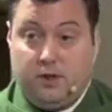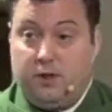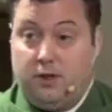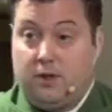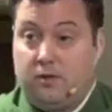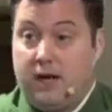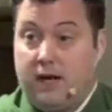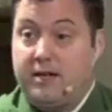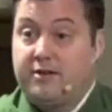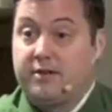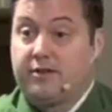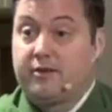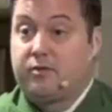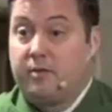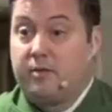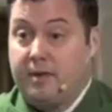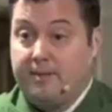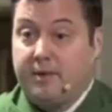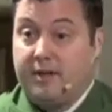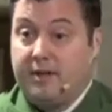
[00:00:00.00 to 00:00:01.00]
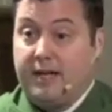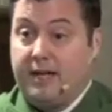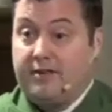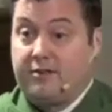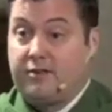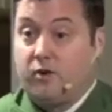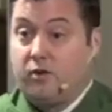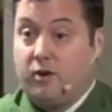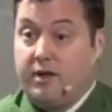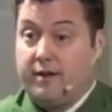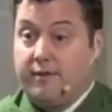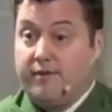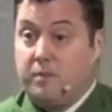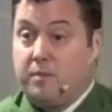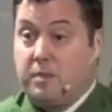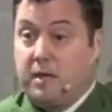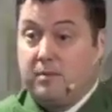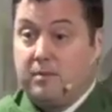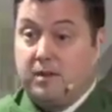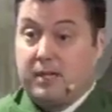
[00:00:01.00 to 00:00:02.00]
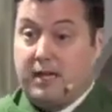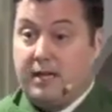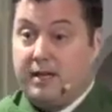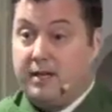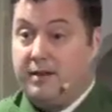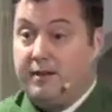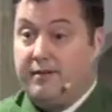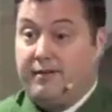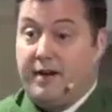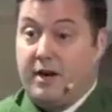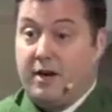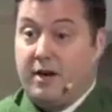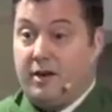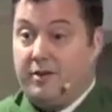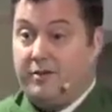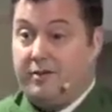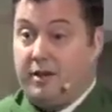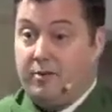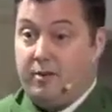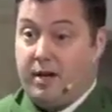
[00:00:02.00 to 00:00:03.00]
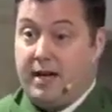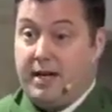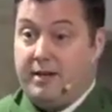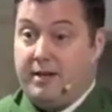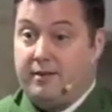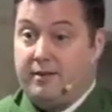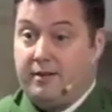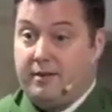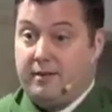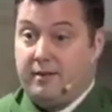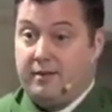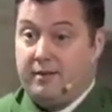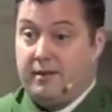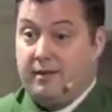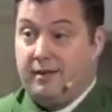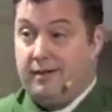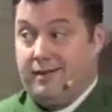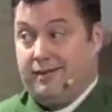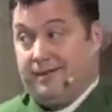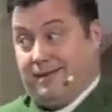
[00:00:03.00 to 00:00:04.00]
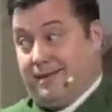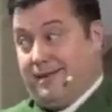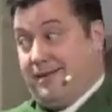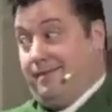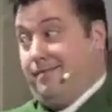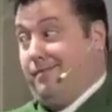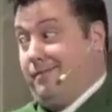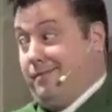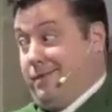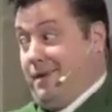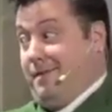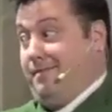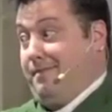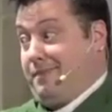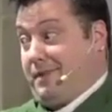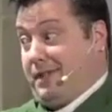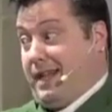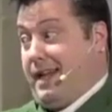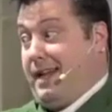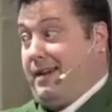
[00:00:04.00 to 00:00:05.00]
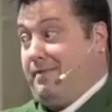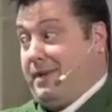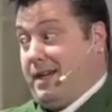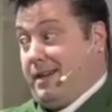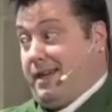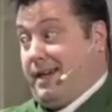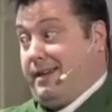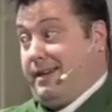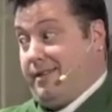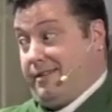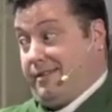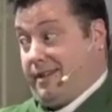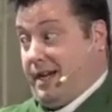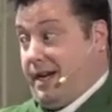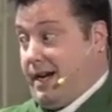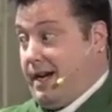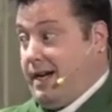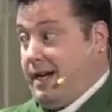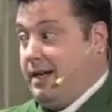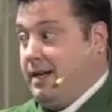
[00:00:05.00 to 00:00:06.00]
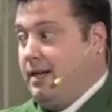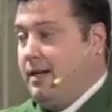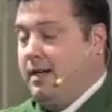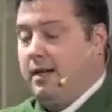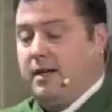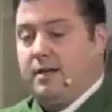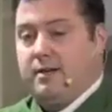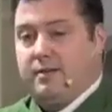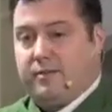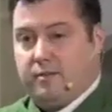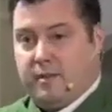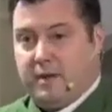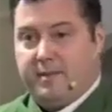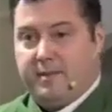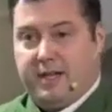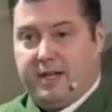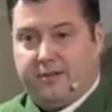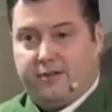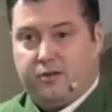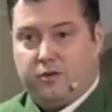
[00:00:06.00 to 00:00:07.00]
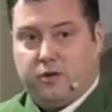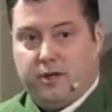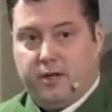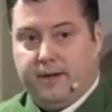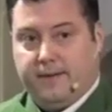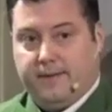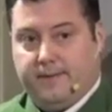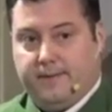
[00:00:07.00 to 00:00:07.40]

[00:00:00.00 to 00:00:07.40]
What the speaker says: right? Just remember that story of the publican and the Pharisee, right? I'm glad I'm not like this guy. Just remember that story.